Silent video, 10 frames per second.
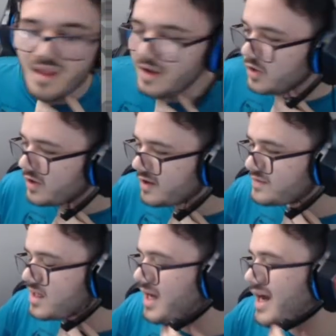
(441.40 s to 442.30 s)
Could
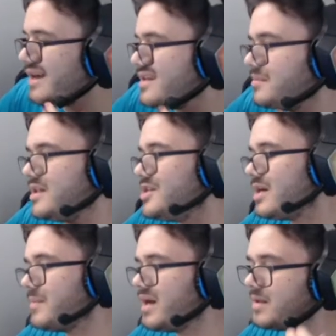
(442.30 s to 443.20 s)
have... Uh, double
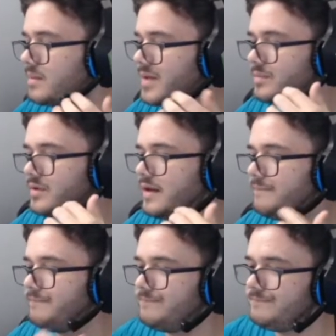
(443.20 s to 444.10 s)
Leeching might have been the better play.
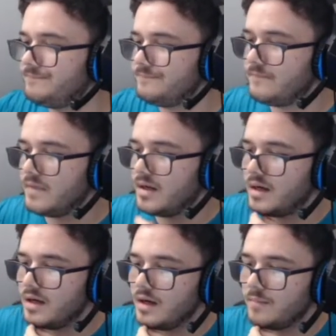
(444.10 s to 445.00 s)

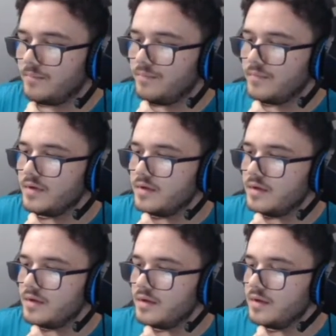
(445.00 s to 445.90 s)
Um,
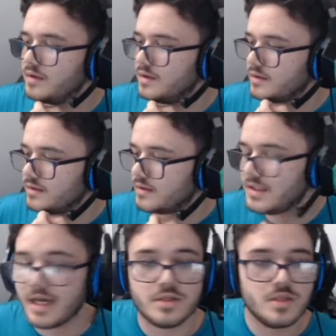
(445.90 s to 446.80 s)

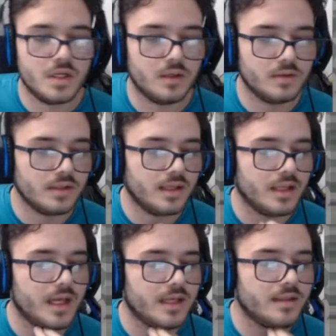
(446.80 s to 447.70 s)
yeah, you don't
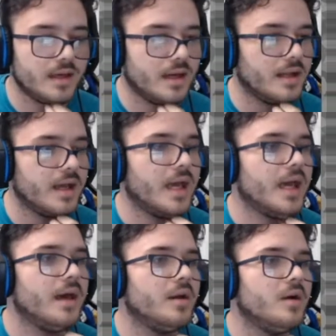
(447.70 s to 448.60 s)
like that
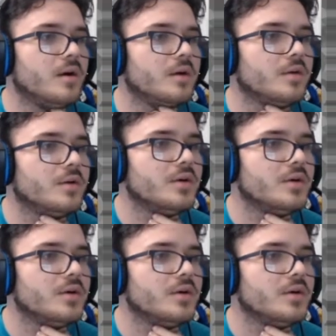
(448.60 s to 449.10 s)
at all.